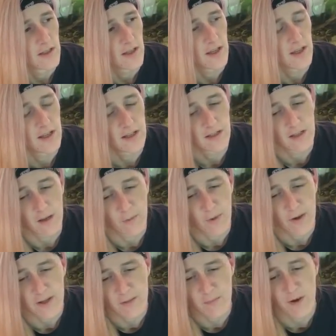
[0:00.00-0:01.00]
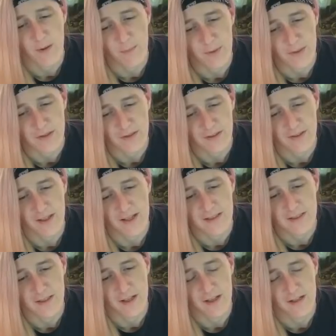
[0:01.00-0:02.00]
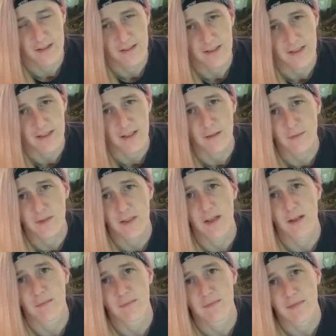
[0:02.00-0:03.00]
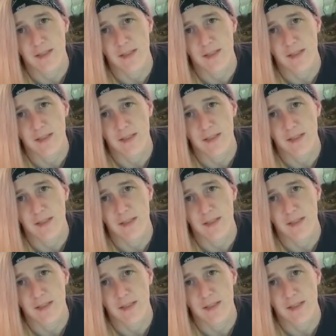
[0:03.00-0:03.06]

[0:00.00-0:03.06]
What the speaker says: and I wake him up, I turn the lights on, he comes up,